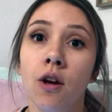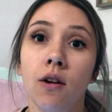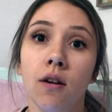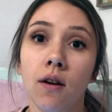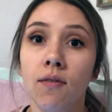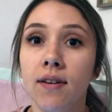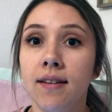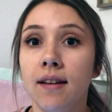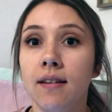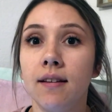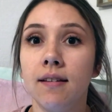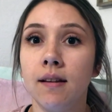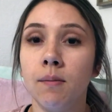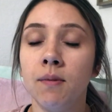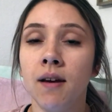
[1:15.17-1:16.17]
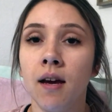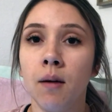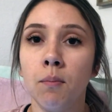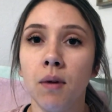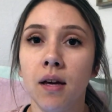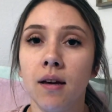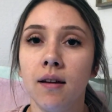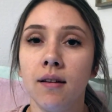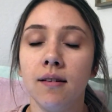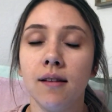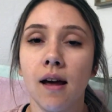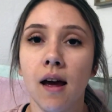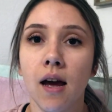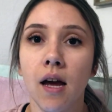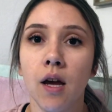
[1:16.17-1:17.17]
nervous at the same time because
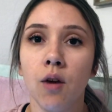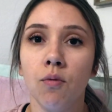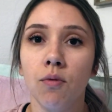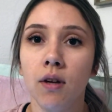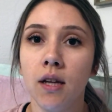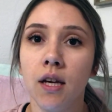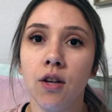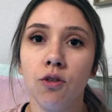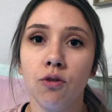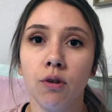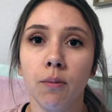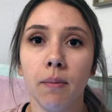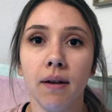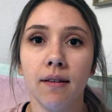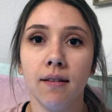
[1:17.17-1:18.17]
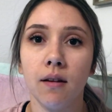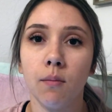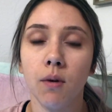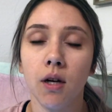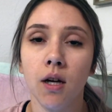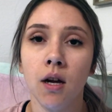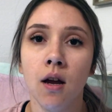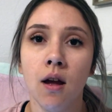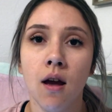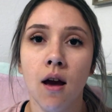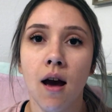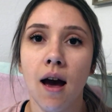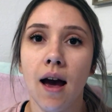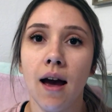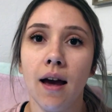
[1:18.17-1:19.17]
I really enjoyed my summer.
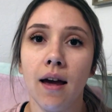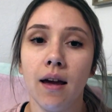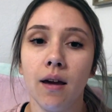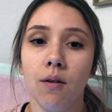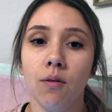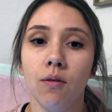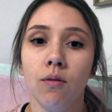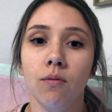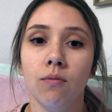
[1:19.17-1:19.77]
I